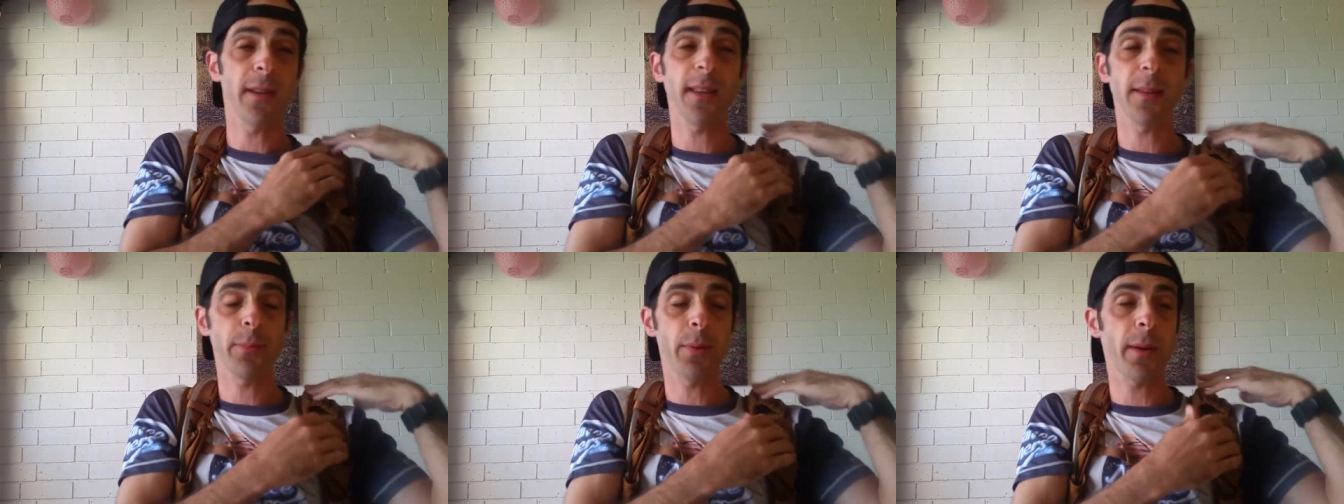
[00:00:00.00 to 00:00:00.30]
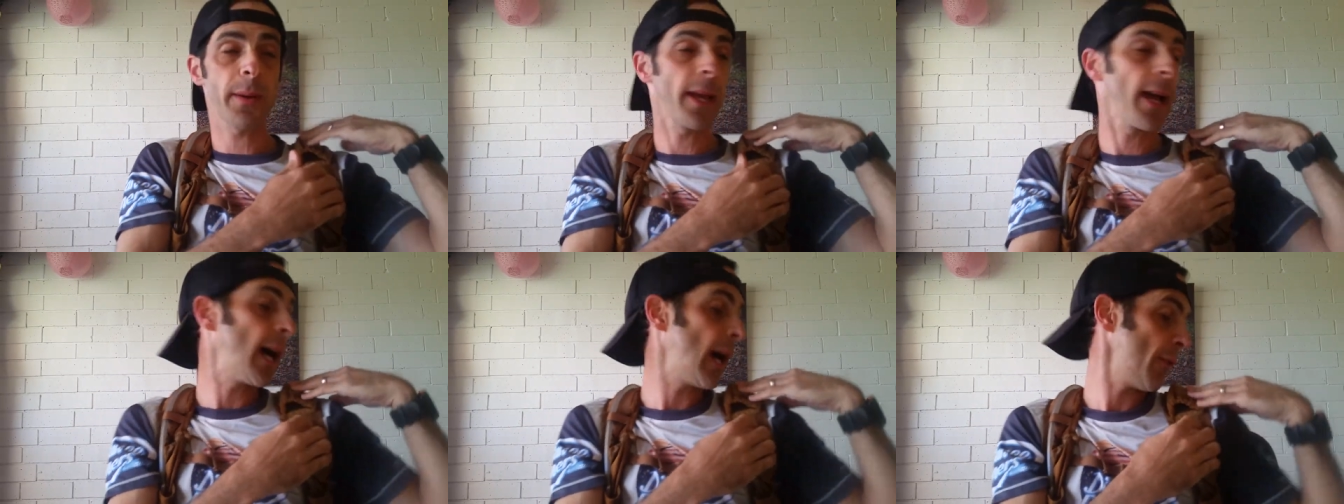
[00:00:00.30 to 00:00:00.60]

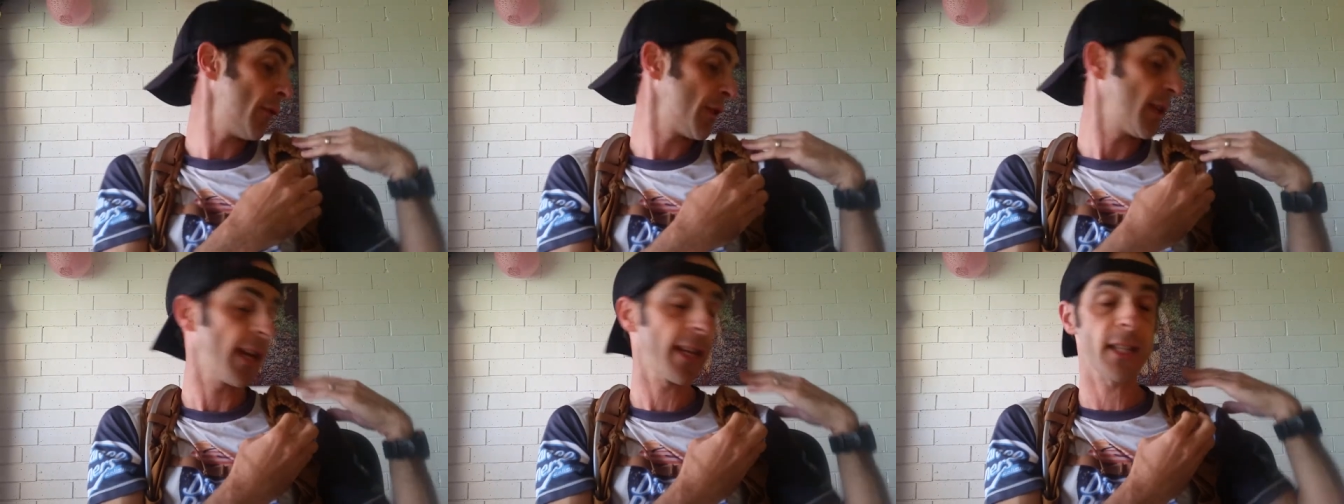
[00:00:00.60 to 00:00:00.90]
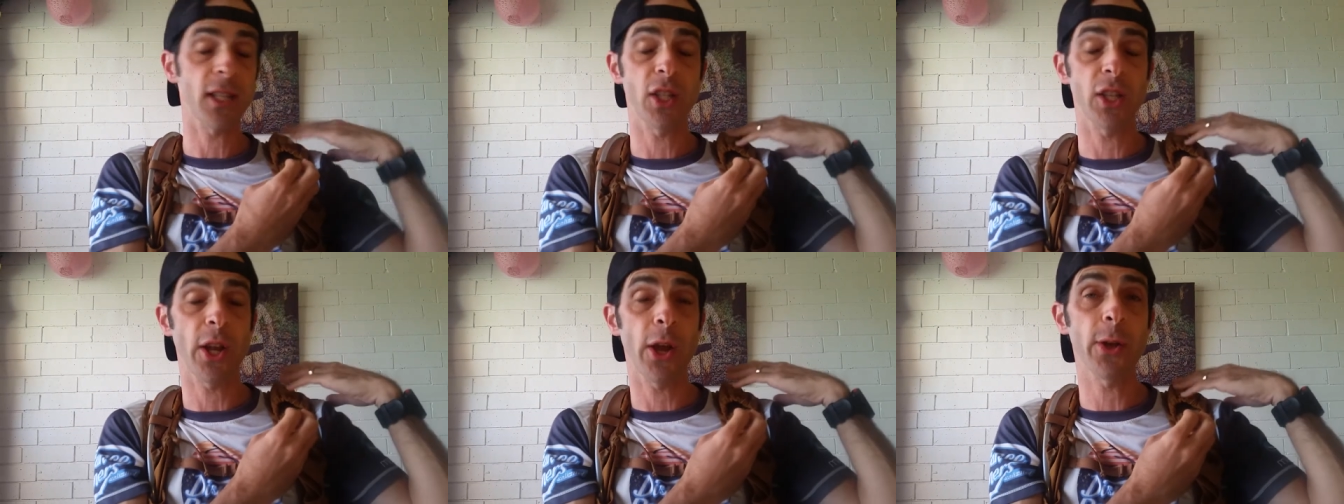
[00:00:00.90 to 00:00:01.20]
probably half a
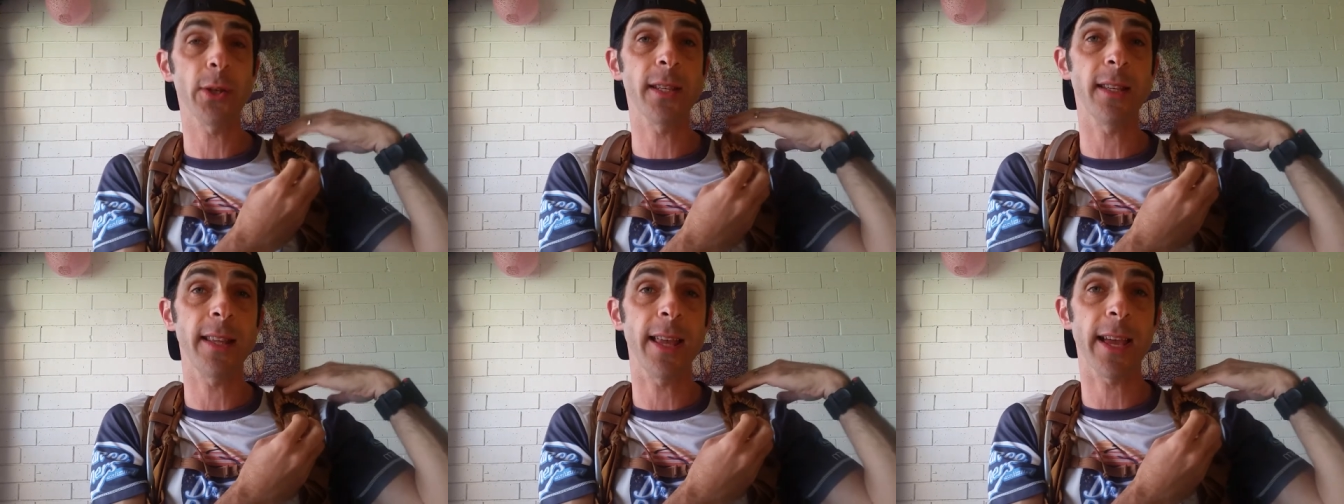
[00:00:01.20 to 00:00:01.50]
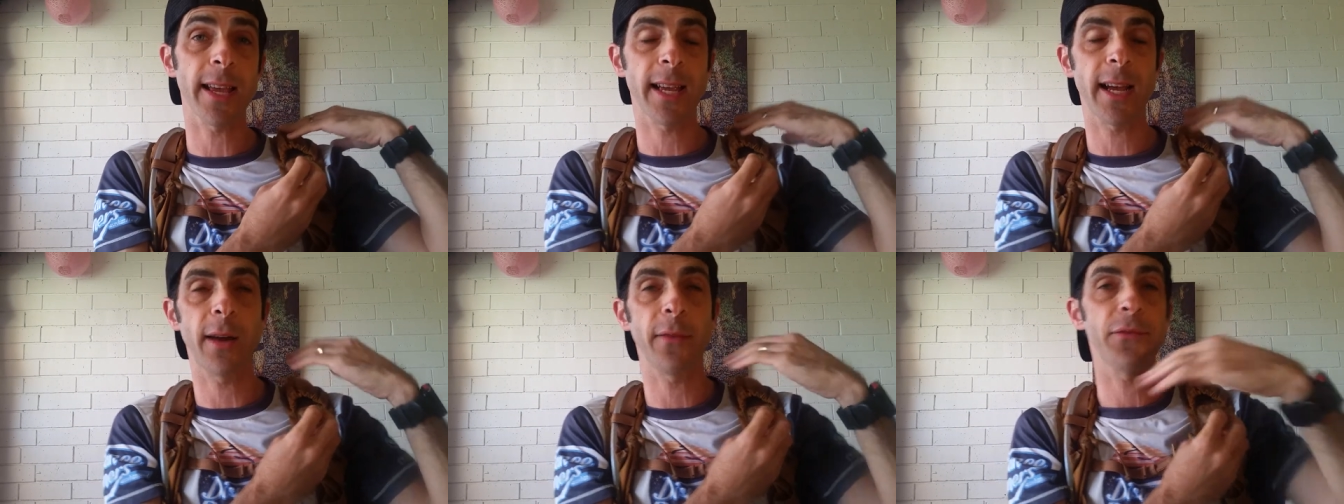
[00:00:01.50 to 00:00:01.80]
dozen gels in
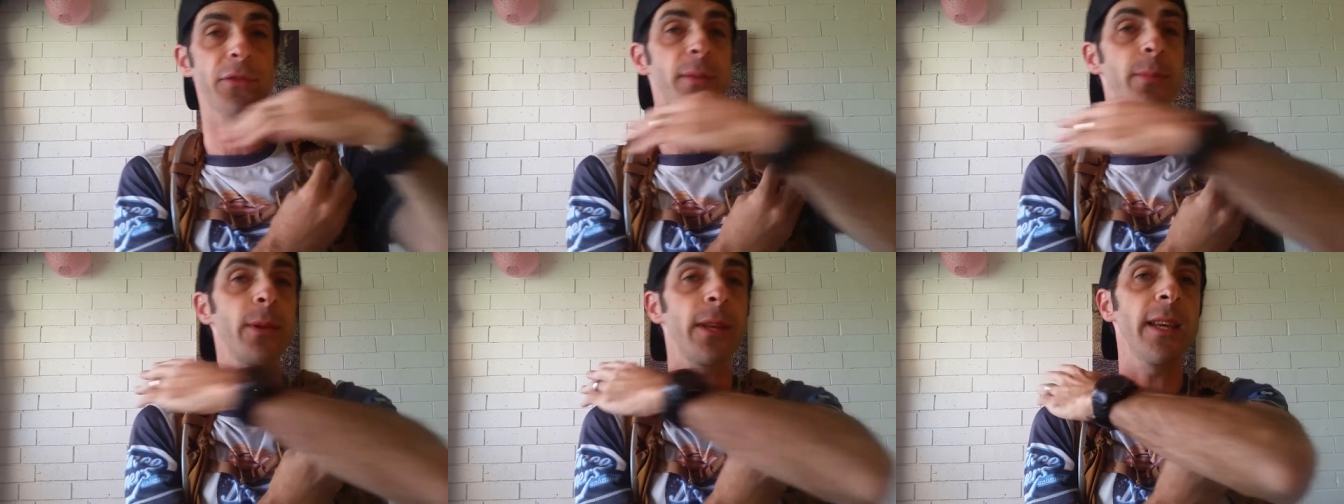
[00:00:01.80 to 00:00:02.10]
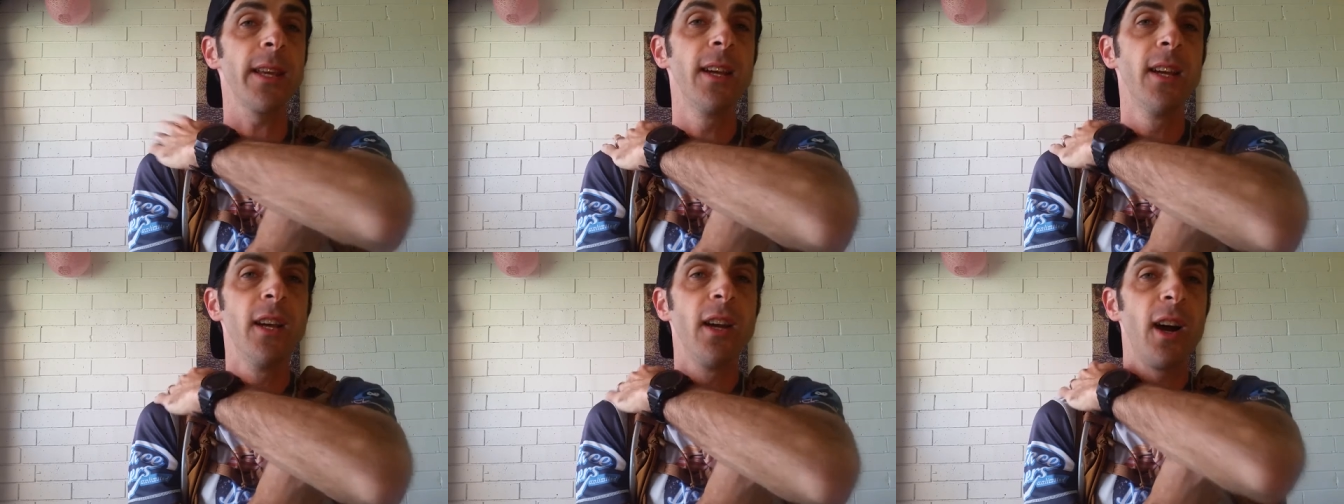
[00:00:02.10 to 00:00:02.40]
there
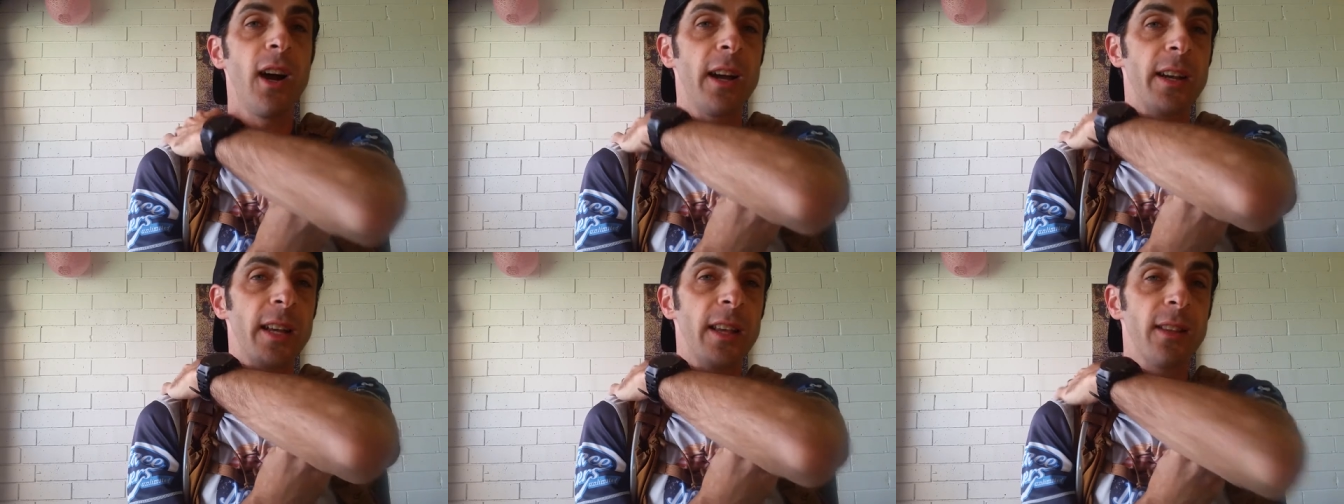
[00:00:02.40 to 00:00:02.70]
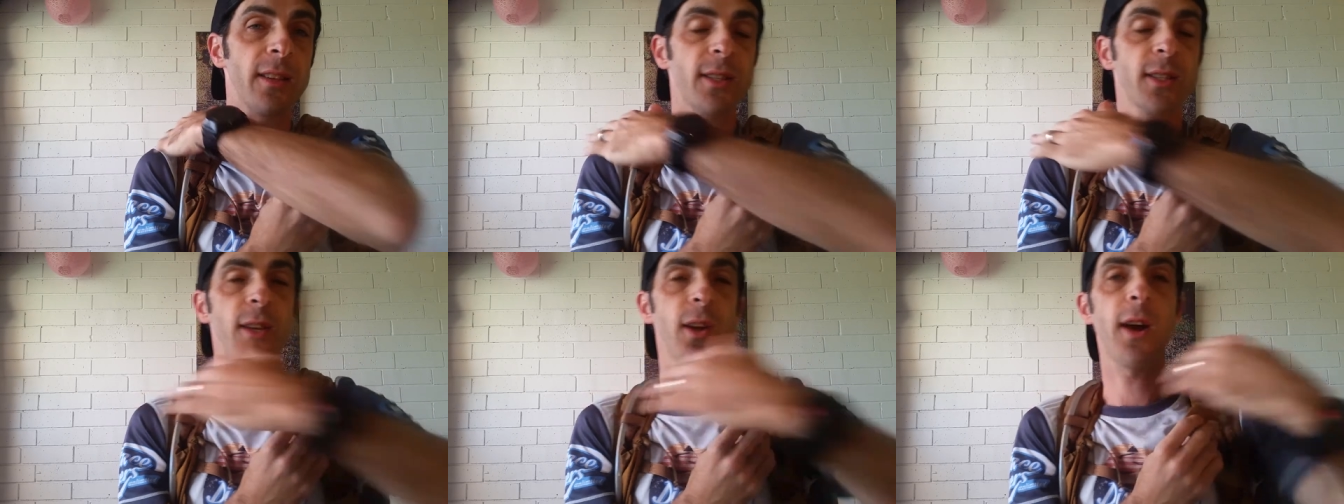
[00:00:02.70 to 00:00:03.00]
comfortably on
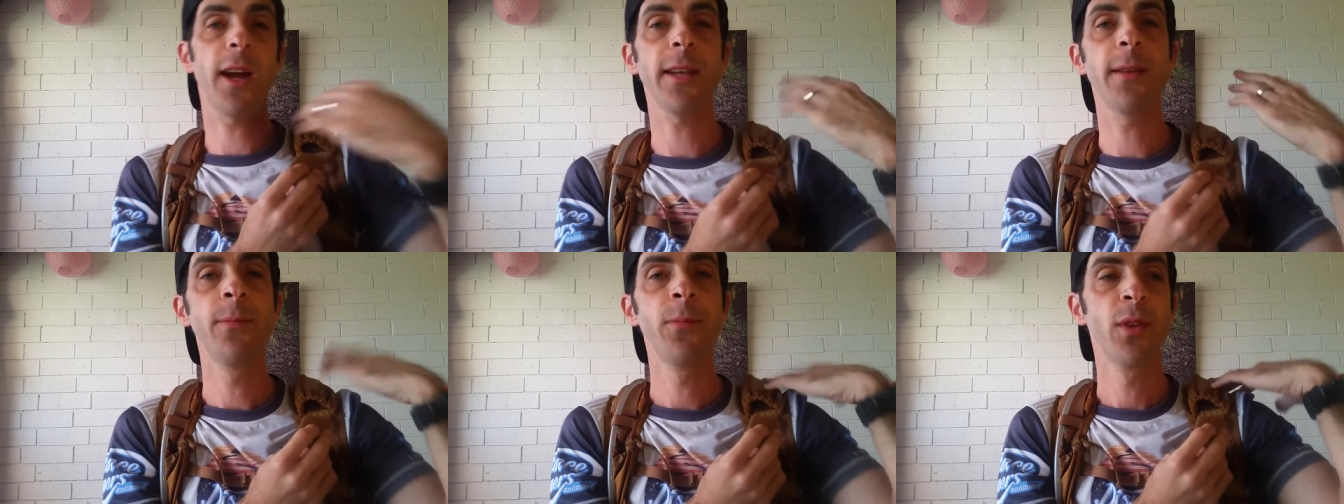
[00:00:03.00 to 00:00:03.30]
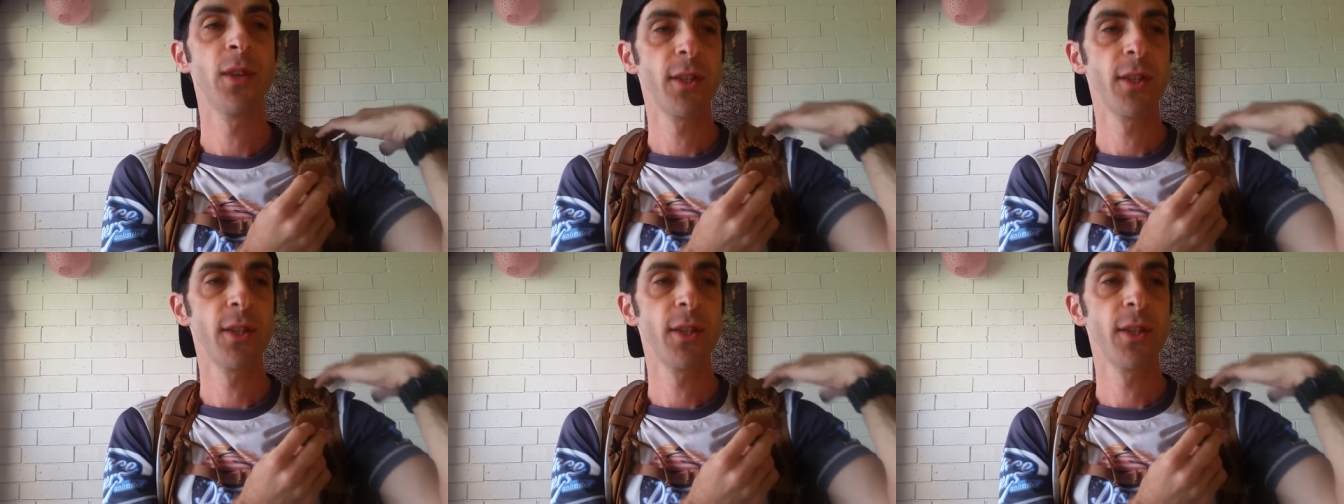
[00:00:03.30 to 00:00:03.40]
either side.